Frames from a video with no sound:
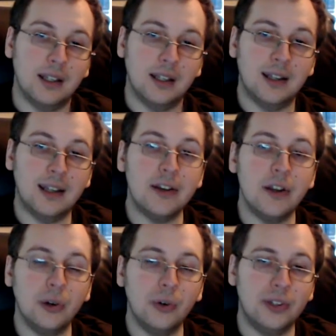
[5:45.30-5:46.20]
the
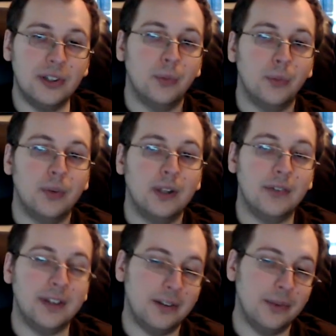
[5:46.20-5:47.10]
note,
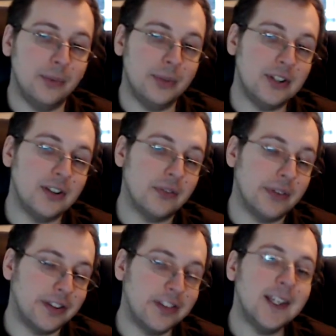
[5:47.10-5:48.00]
which is the
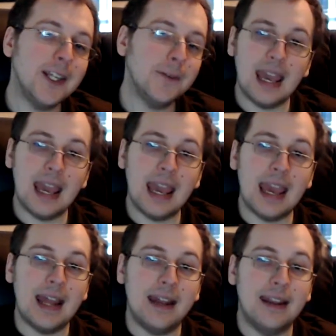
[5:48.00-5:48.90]
receipt,
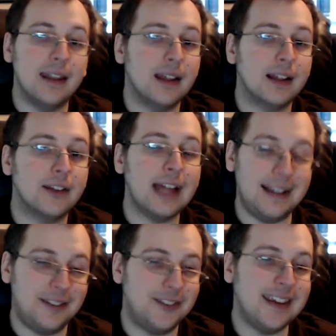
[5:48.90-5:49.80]
and the
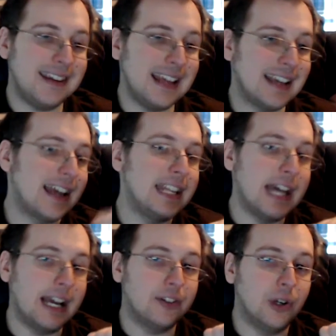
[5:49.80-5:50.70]
glass stand that got
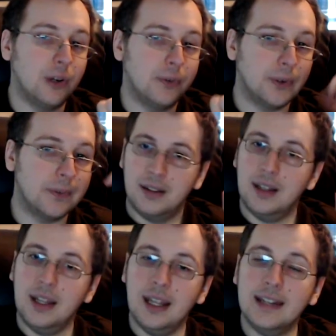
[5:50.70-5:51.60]
knocked over.
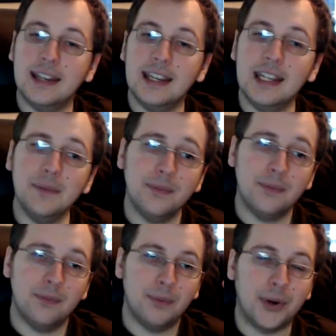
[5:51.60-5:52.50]
In the game,
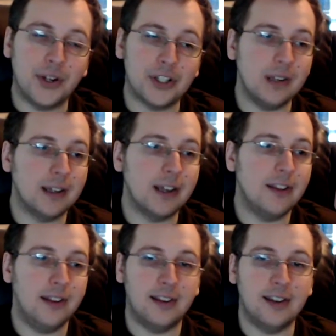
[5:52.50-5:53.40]
partially
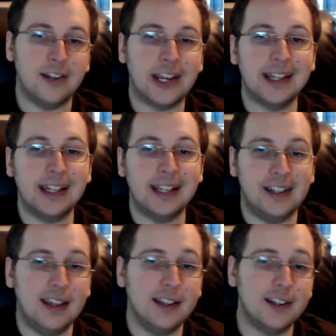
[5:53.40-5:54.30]
because it's entirely in
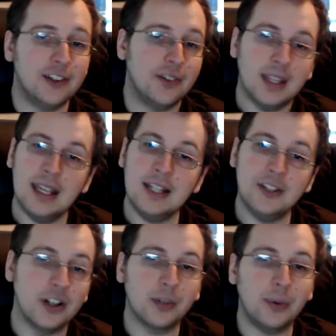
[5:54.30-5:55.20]
text, it
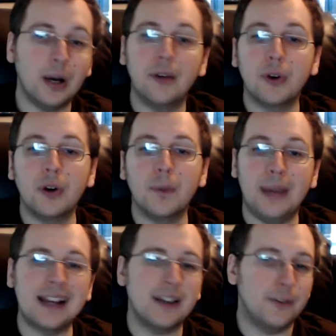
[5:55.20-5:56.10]
took a while of going
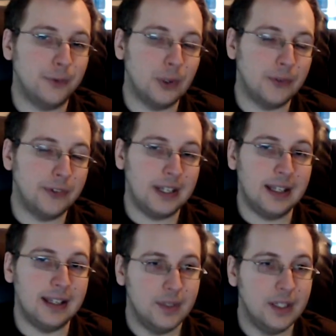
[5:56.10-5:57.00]
back and forth
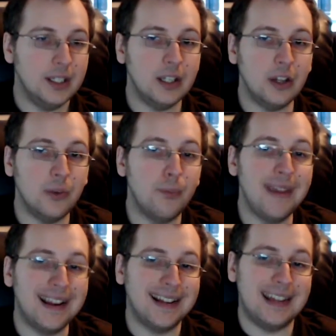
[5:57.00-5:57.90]
to,
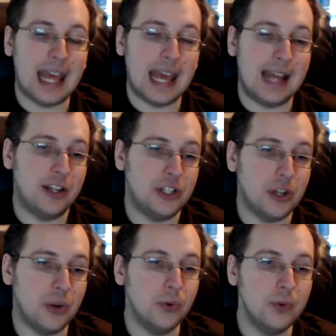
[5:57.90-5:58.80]
make that
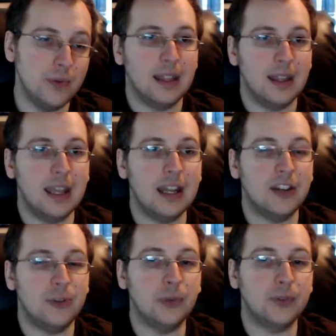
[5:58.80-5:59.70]
shown and the
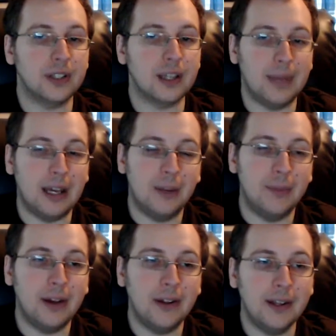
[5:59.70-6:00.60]
truth to come out
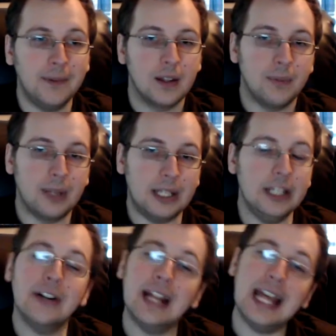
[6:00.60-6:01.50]
about it. But
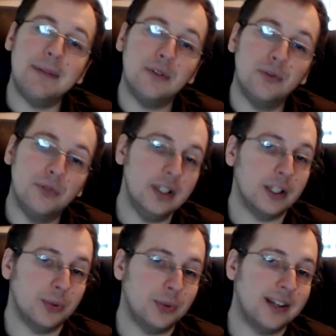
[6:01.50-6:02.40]
here it happened really
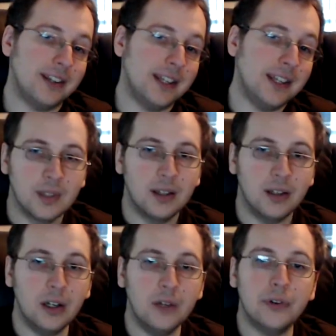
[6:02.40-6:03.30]
quickly.
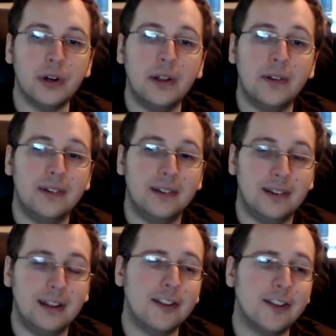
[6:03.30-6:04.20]
Overall,
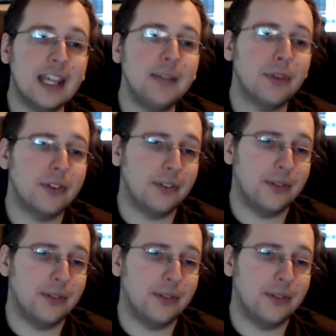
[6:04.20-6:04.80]
this game was,